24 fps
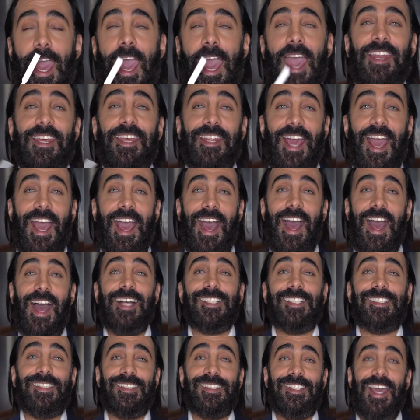And it
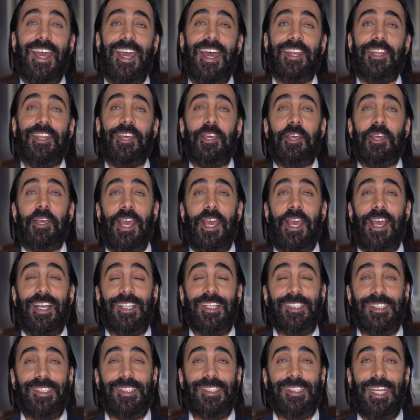has that
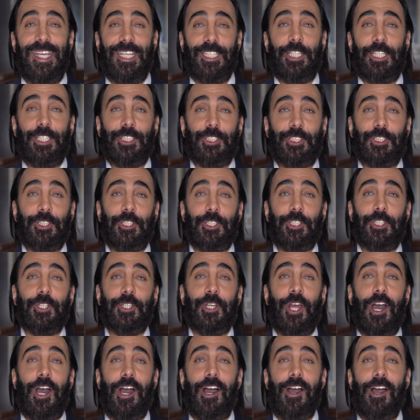signature
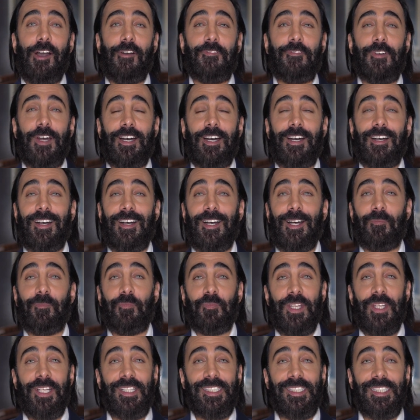of
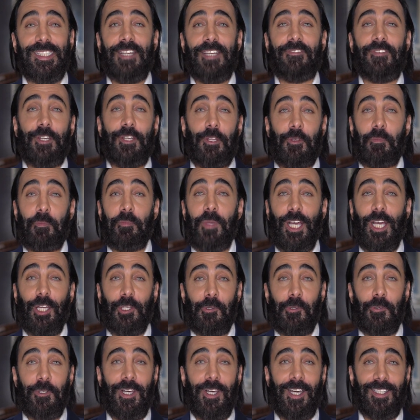Stephane Humbert
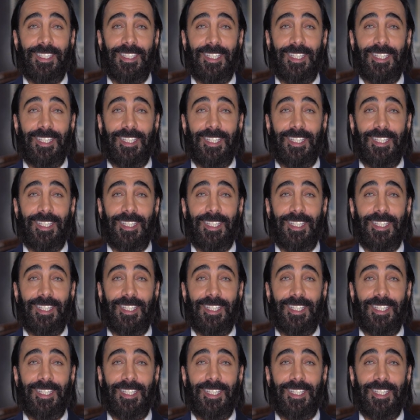Lucas,